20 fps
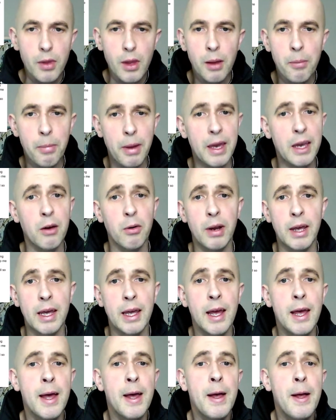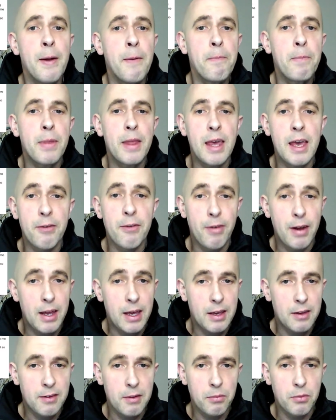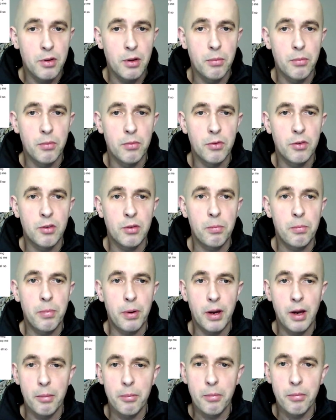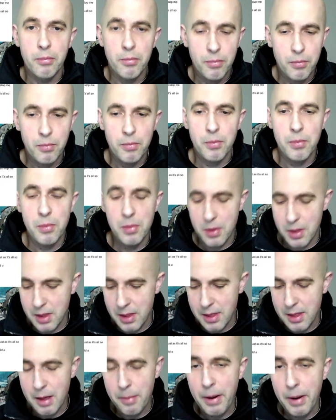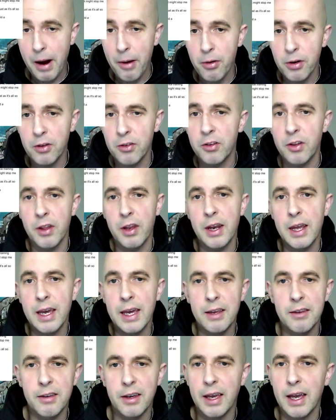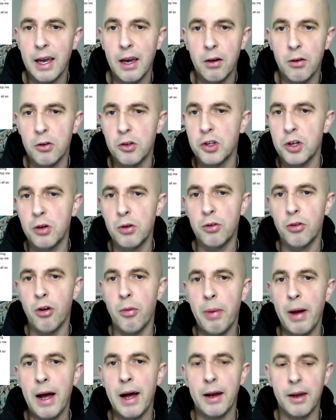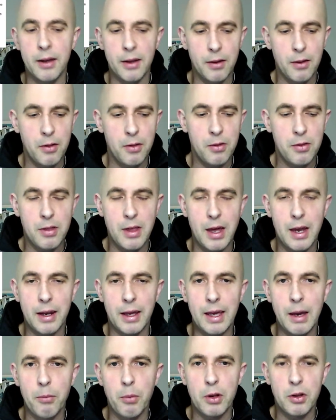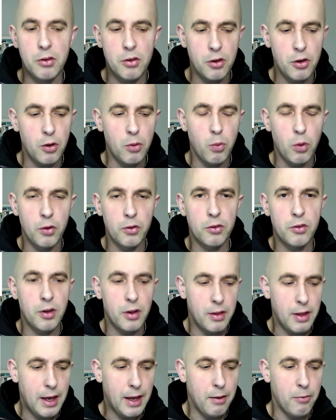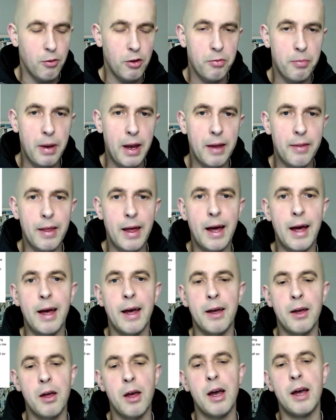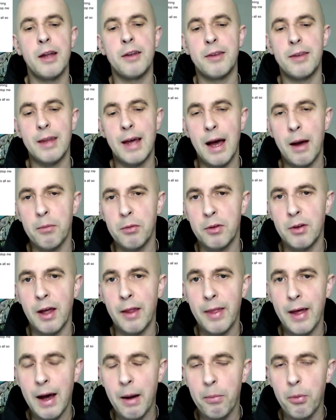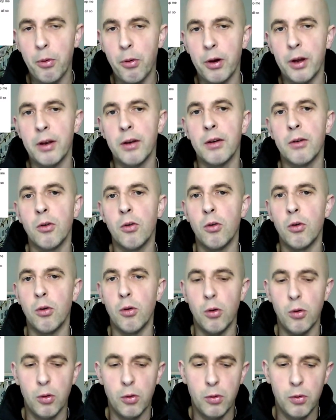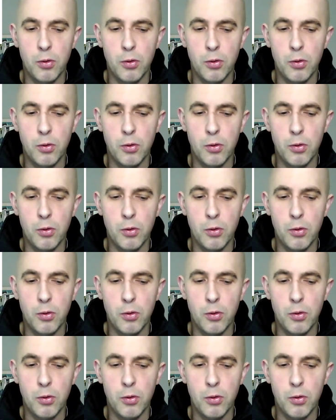But equally, if any symptoms become apparent, so the knees again, or shoulder or back, then again, we do want to then respect that, adapt at that point, or